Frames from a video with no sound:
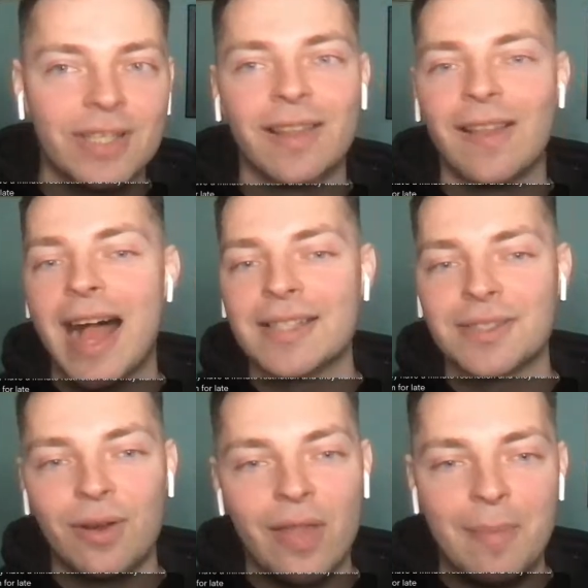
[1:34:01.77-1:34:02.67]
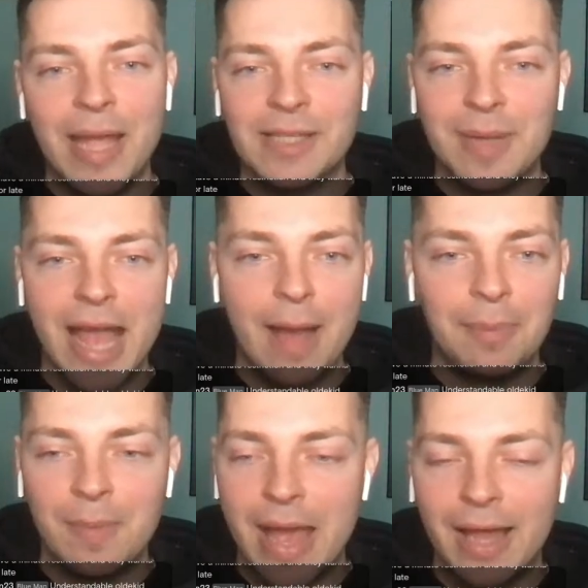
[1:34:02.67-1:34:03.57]
the glass though, and that makes me
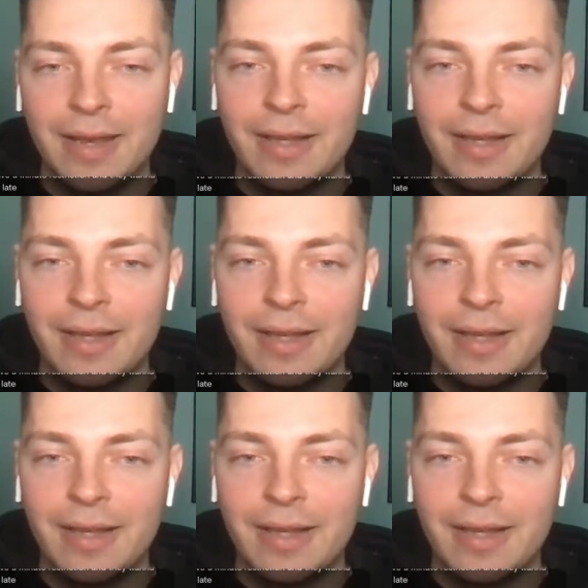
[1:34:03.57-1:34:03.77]
happy, man.